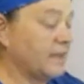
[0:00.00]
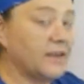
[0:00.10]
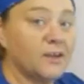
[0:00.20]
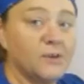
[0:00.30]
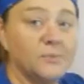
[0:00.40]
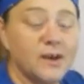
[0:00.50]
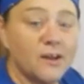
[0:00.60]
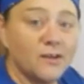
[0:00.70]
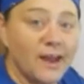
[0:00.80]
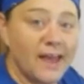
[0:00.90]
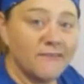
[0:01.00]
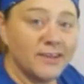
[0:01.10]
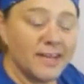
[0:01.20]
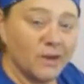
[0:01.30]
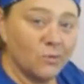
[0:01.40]
I hope y'all are
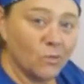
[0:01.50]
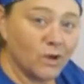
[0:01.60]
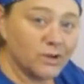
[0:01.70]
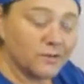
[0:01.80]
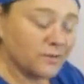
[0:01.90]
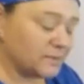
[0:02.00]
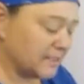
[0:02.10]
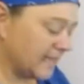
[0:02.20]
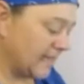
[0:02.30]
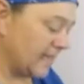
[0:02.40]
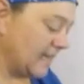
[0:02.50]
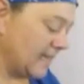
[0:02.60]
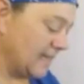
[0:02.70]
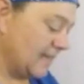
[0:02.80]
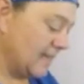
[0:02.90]
having a wonderful day.
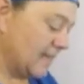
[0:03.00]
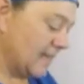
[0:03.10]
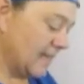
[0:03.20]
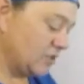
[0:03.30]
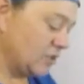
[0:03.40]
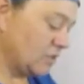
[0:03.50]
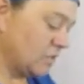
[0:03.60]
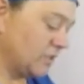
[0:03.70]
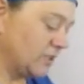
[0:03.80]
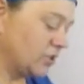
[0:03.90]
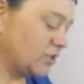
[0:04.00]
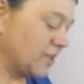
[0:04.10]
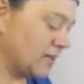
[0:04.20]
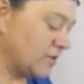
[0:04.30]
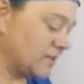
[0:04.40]
I just wanted to
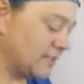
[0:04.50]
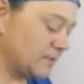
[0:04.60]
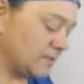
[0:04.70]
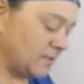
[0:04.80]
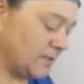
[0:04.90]
share this